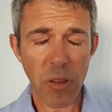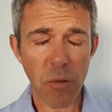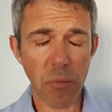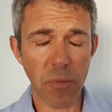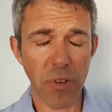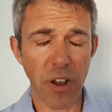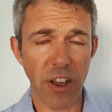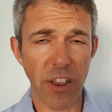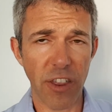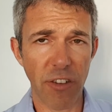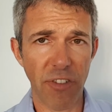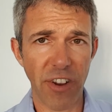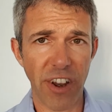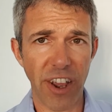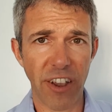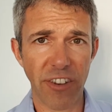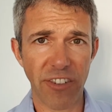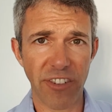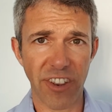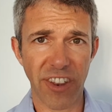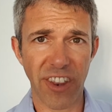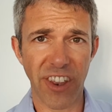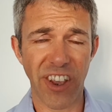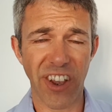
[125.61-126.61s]
below the video,
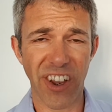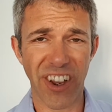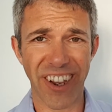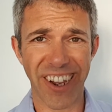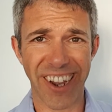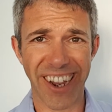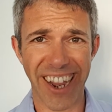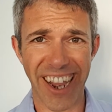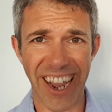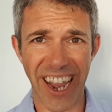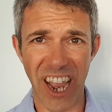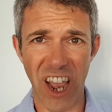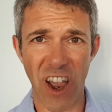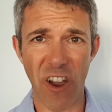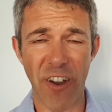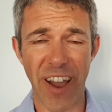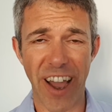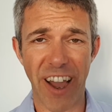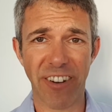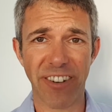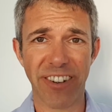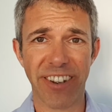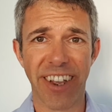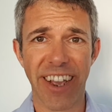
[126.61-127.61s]
so that you can go
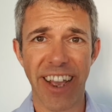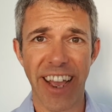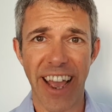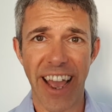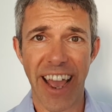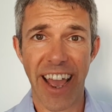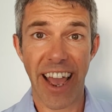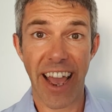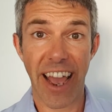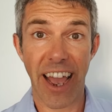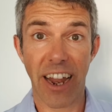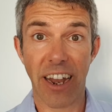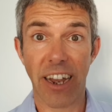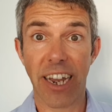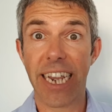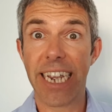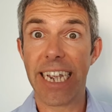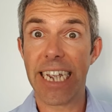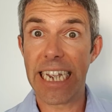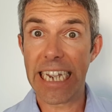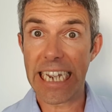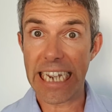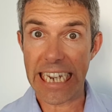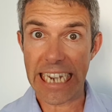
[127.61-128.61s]
out and
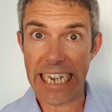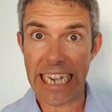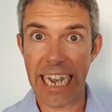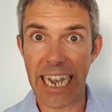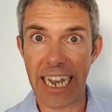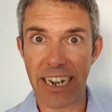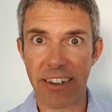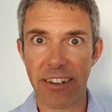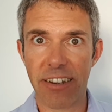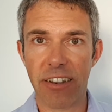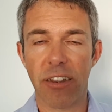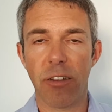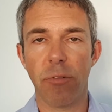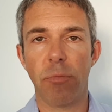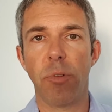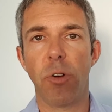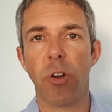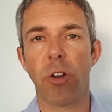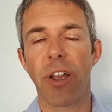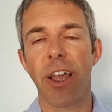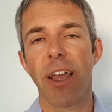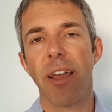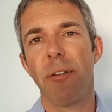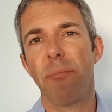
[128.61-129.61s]
get the
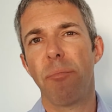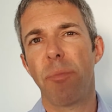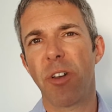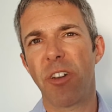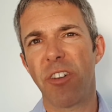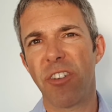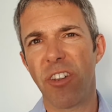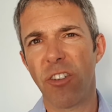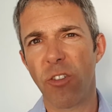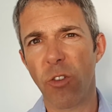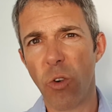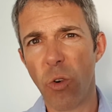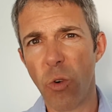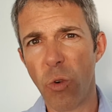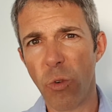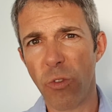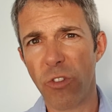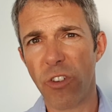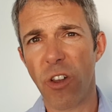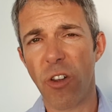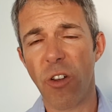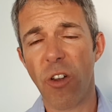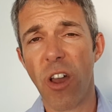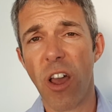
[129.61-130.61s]
book because there's
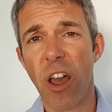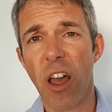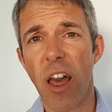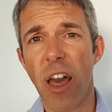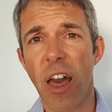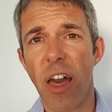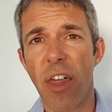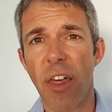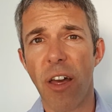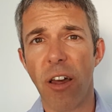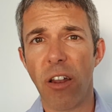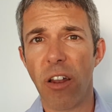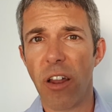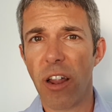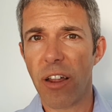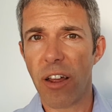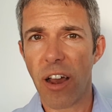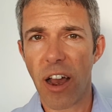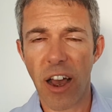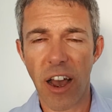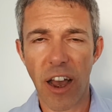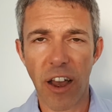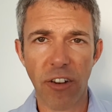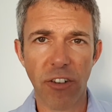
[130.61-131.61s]
also
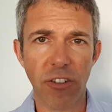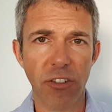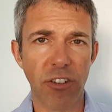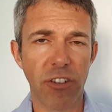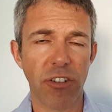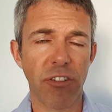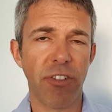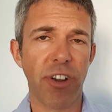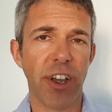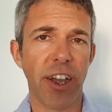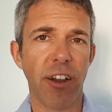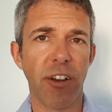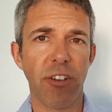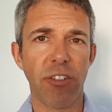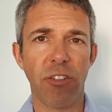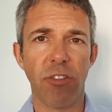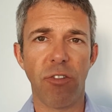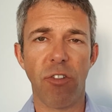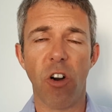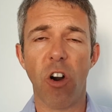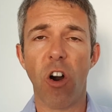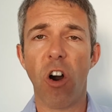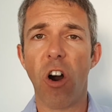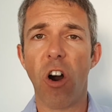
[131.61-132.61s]
hundreds of hours of